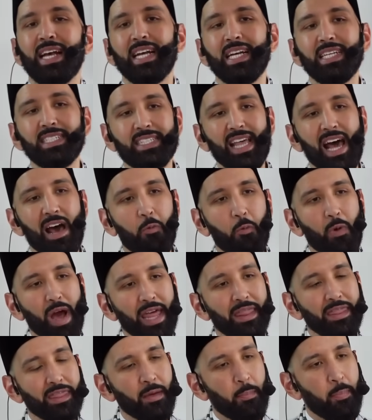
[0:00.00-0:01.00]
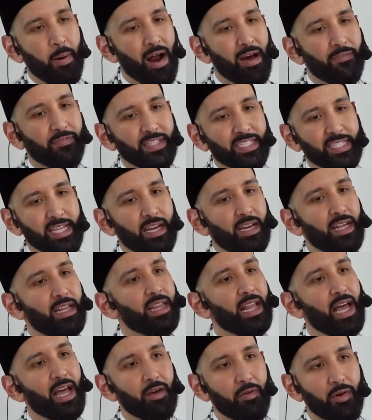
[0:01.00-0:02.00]
is that when the Prophet
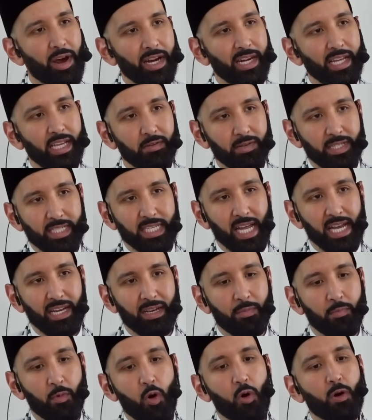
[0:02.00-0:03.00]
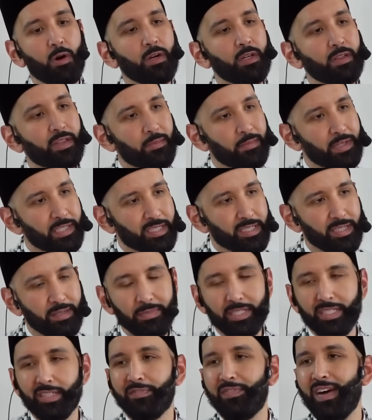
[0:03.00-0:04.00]
sallallahu alayhi wa sallam ordered the
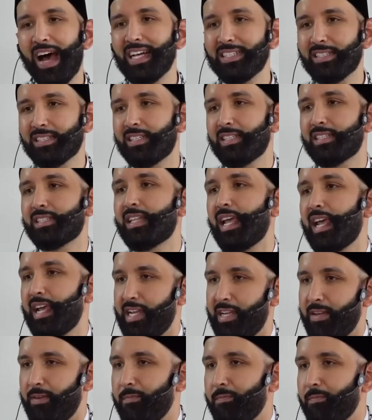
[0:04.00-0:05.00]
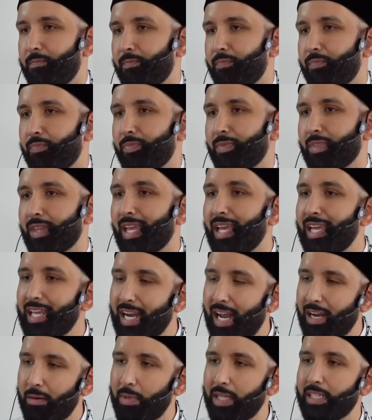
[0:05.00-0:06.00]
Muslims to fast this day in
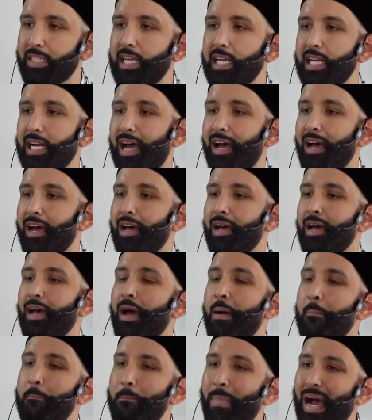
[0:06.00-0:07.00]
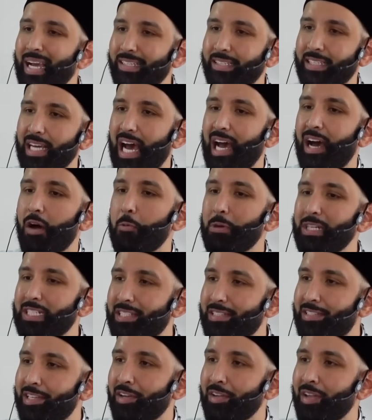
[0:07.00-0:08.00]
Al-Madinah, Mecca
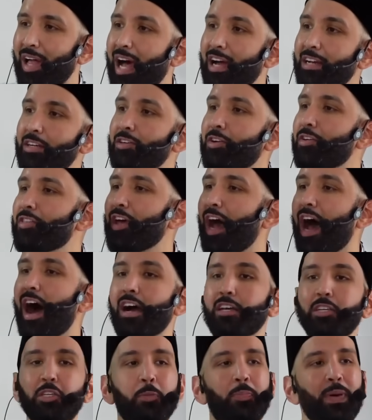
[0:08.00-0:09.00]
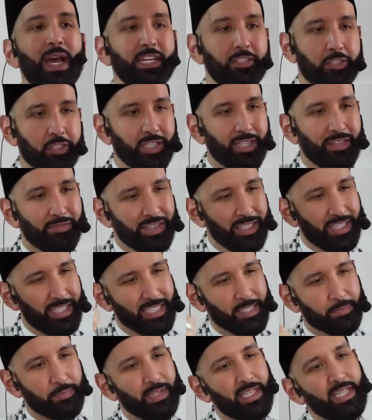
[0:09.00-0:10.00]
was still under the occupation of the
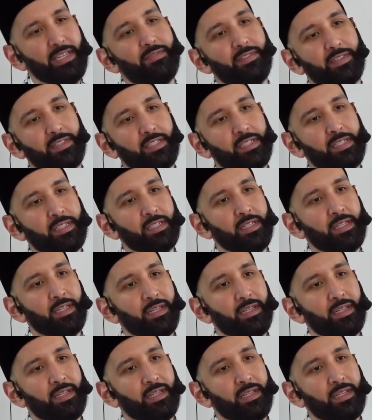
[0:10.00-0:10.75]
disbelievers.